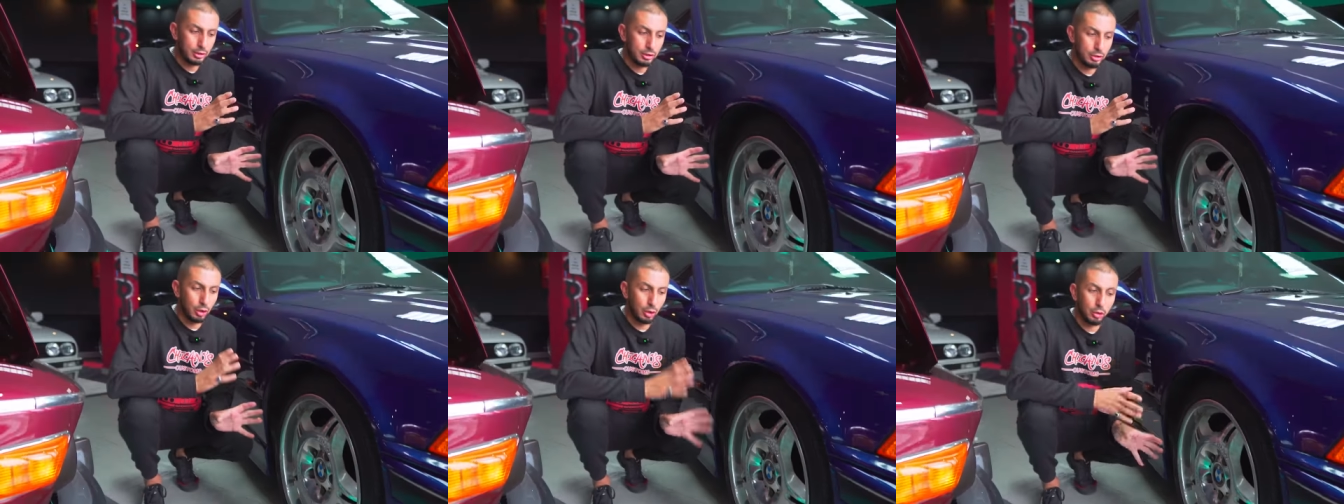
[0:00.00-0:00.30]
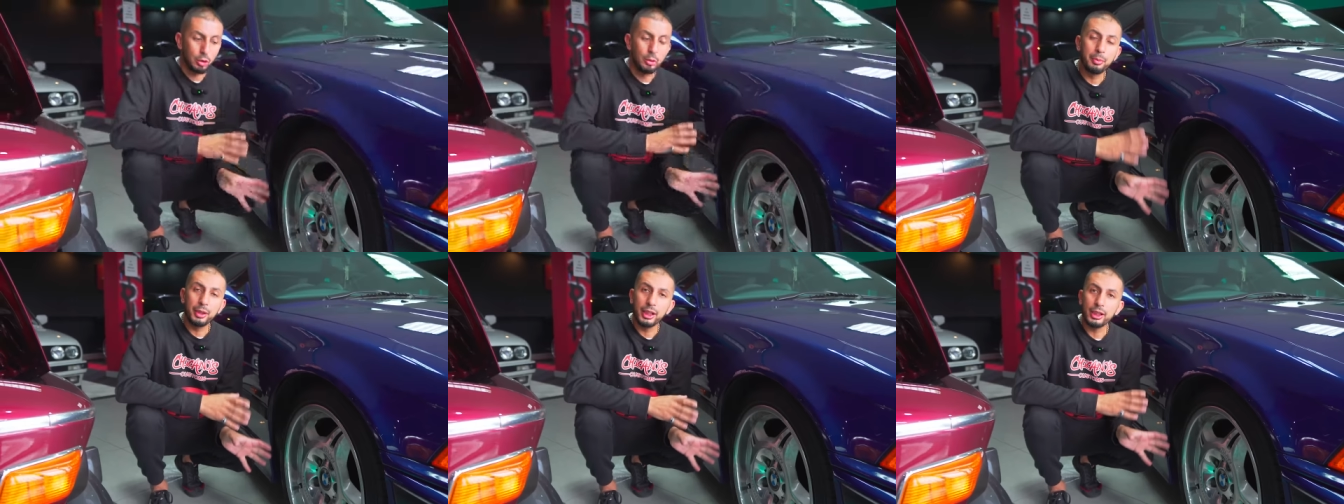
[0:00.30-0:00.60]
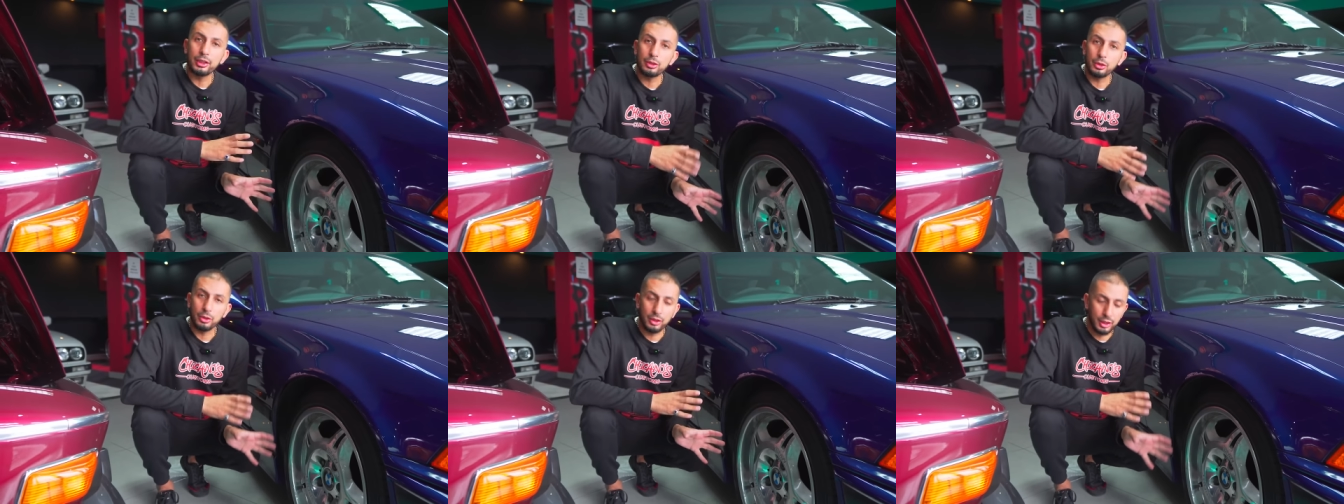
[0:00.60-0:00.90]
drew me
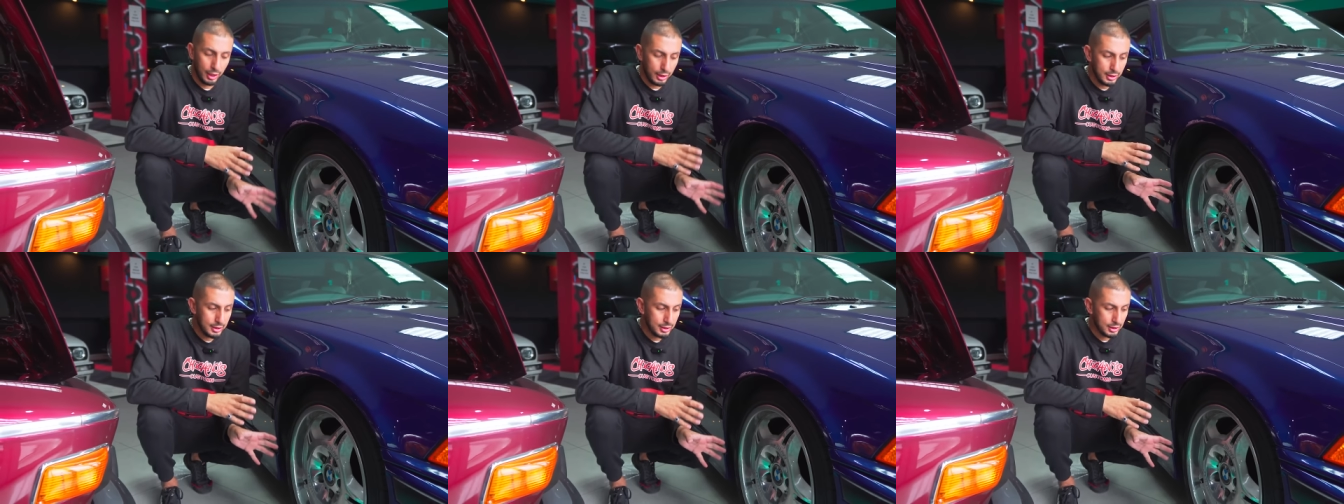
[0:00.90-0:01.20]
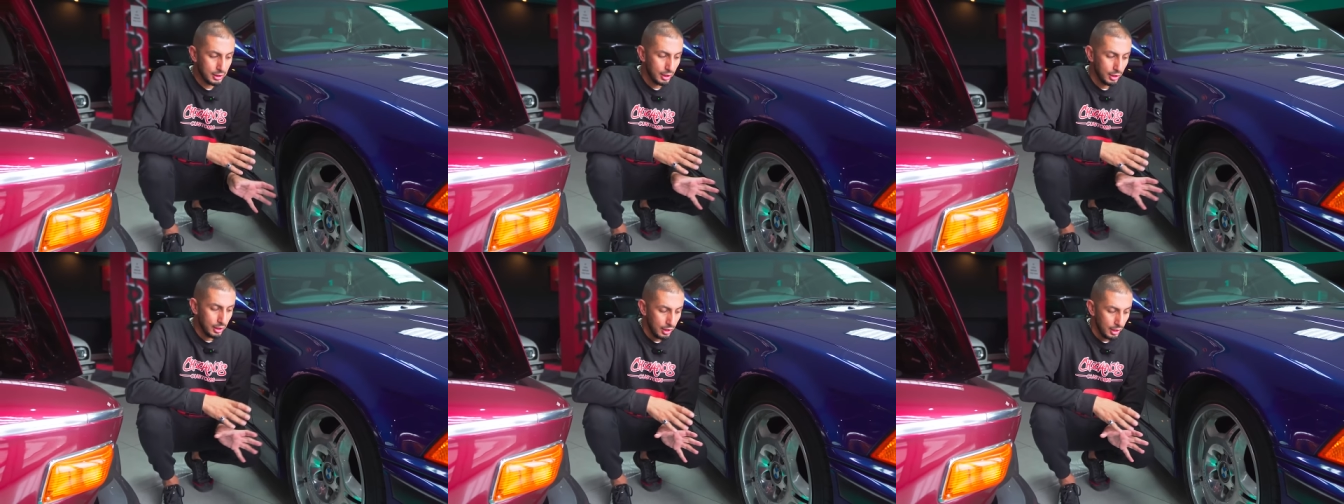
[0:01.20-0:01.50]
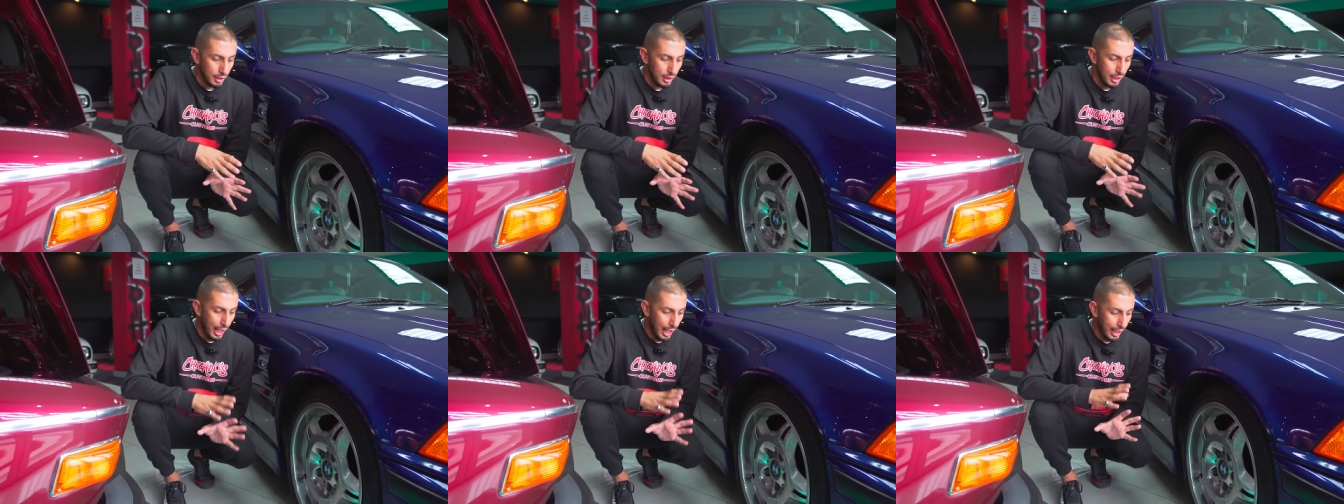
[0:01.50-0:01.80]
to this,
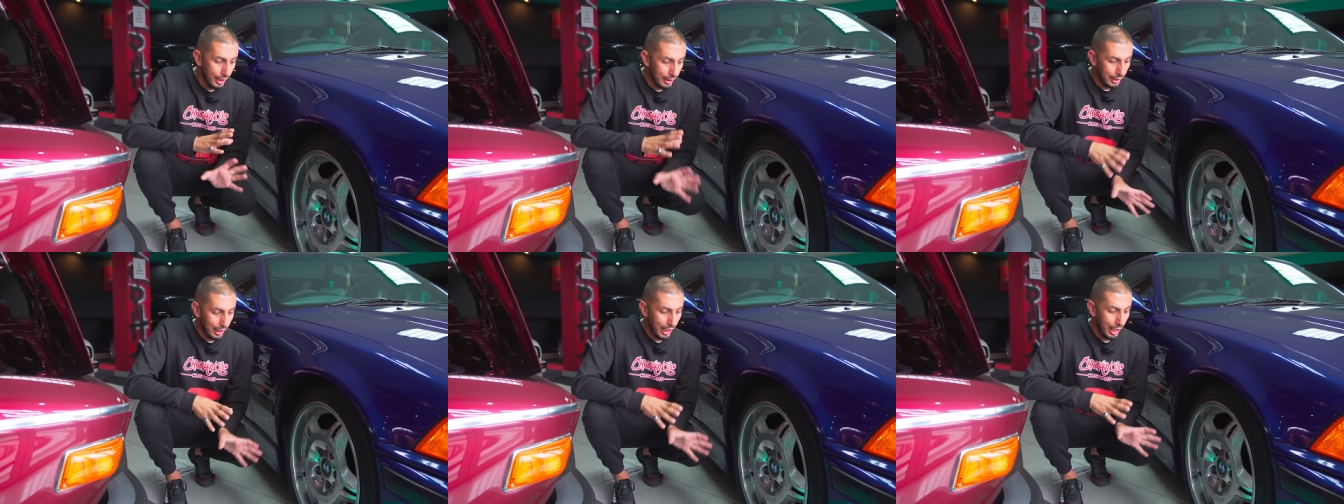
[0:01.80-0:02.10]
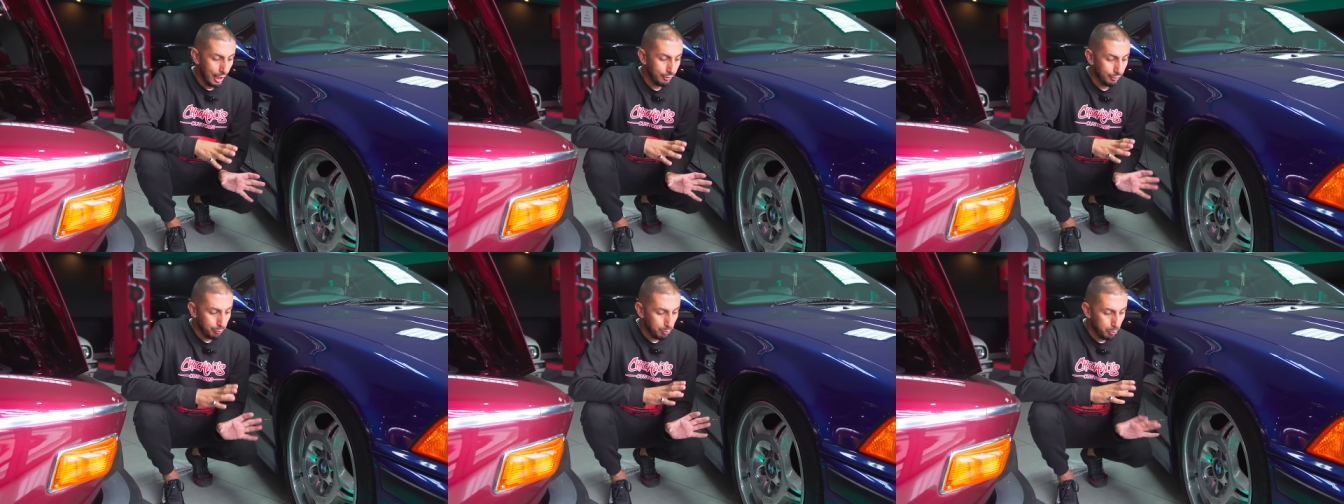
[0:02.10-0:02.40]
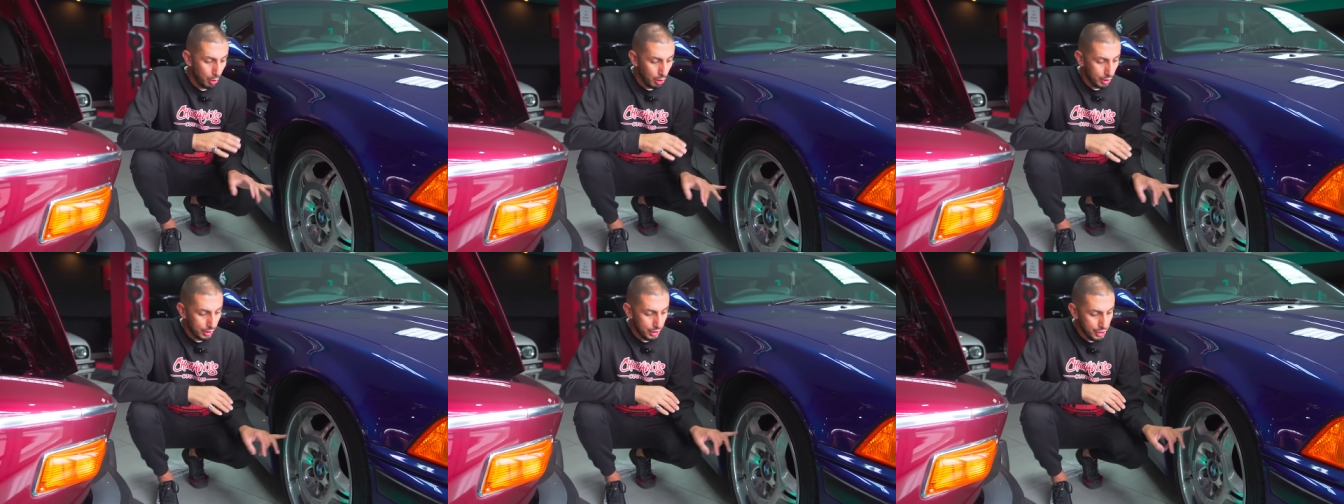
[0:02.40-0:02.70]
I love
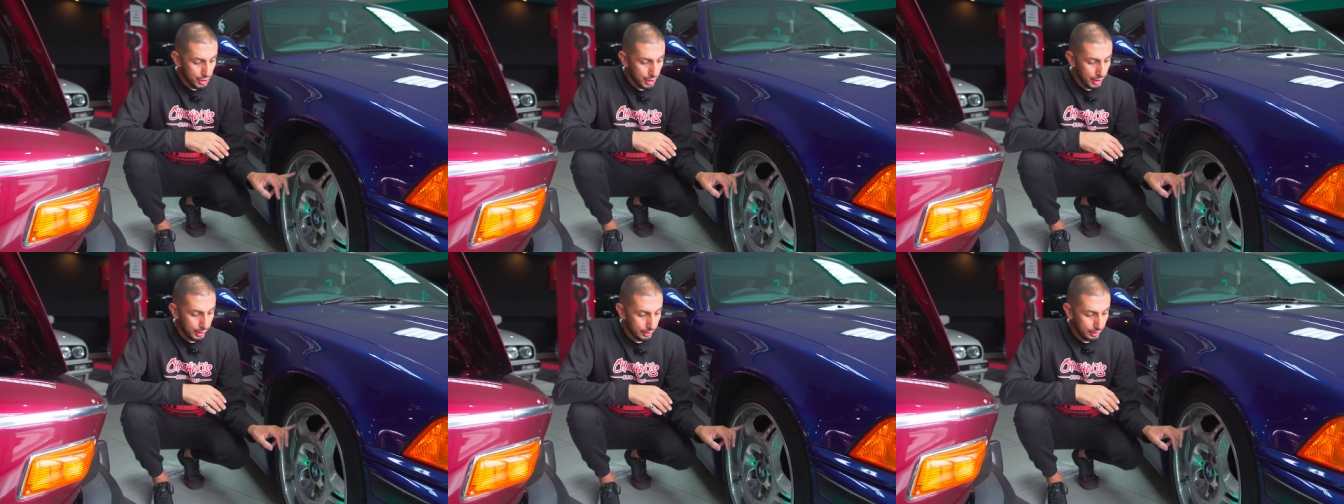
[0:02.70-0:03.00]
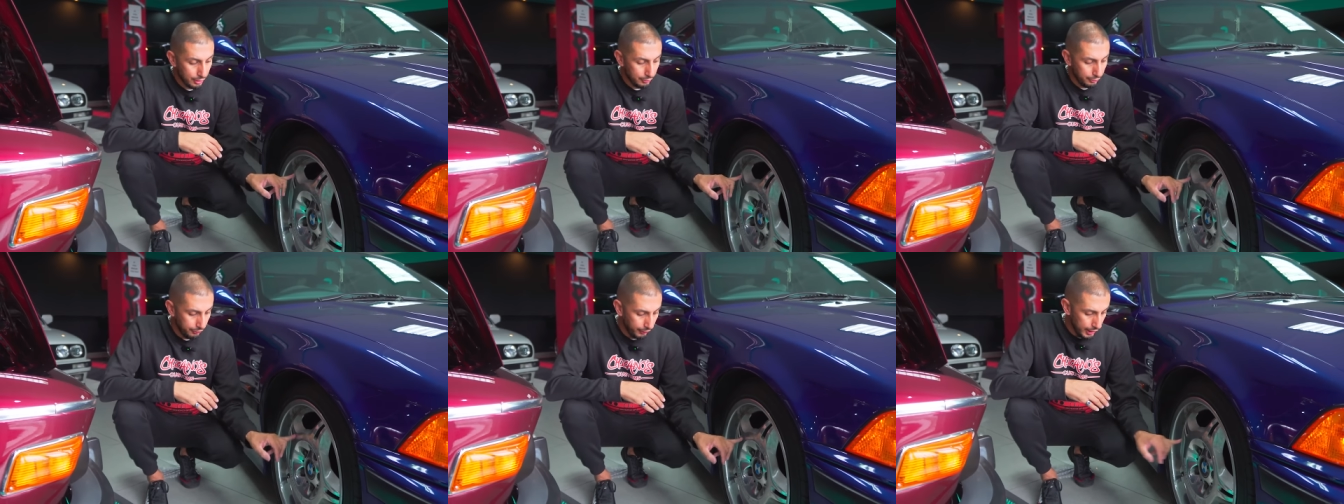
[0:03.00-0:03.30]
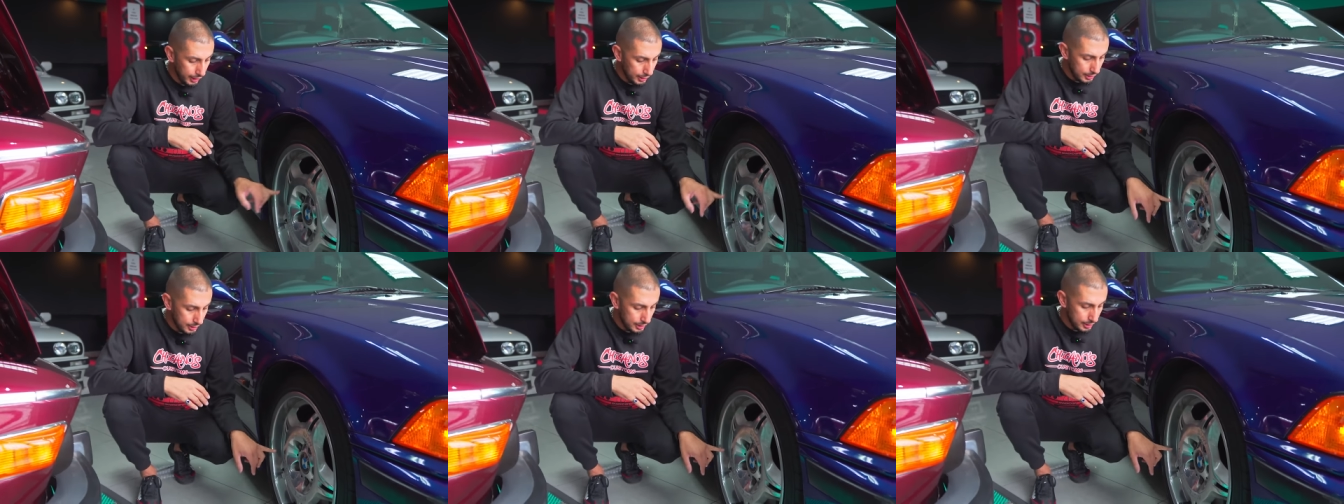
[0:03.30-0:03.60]
polishing the
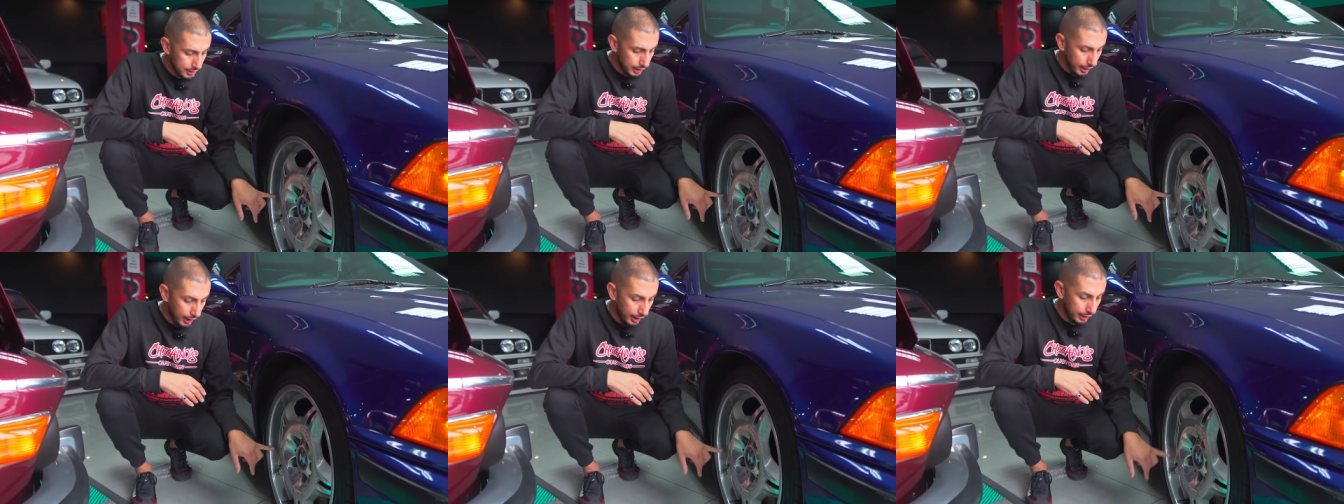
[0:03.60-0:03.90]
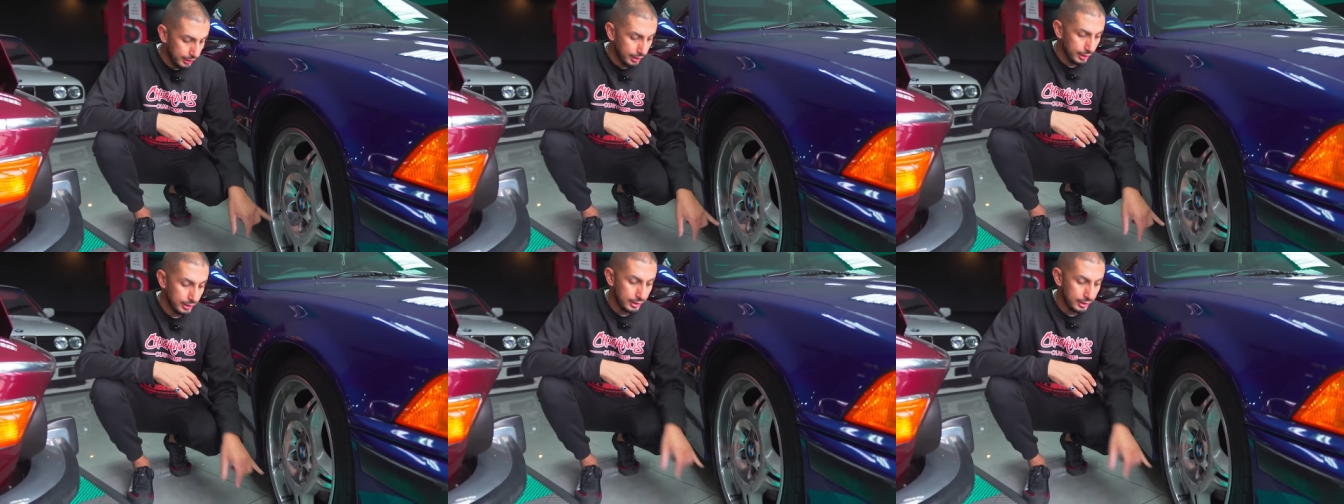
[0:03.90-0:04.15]
face and the